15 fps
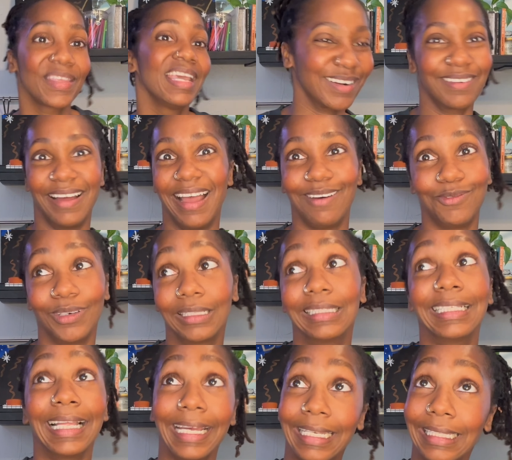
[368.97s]
I don't have one
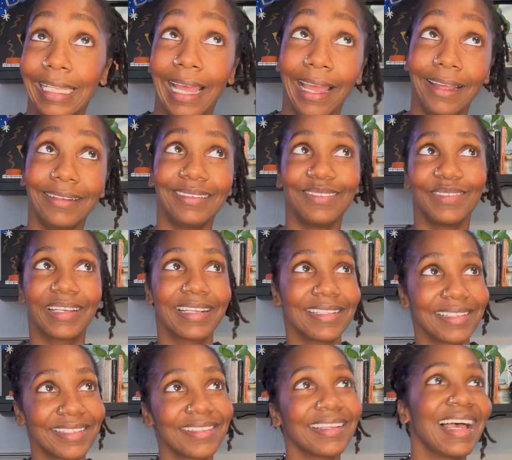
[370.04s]
like that
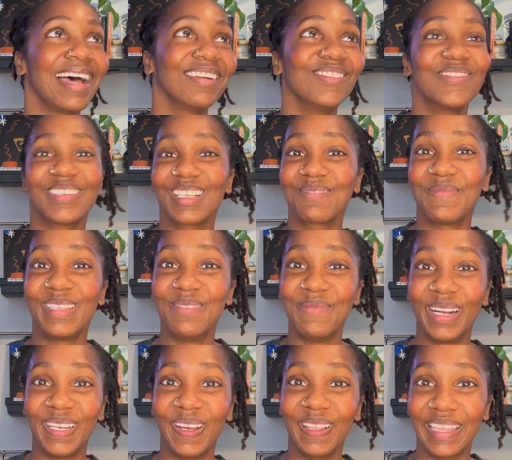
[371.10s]
because I don't want to spend the
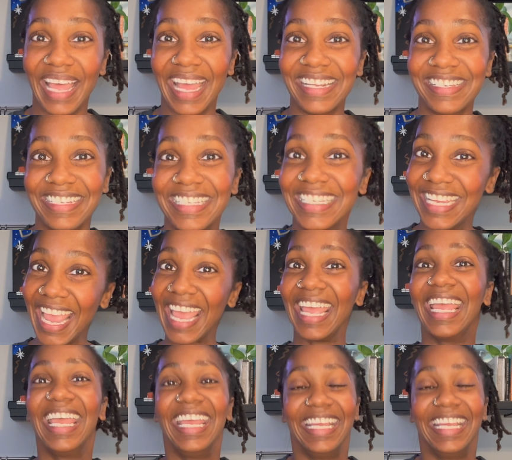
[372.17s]
money on that just yet.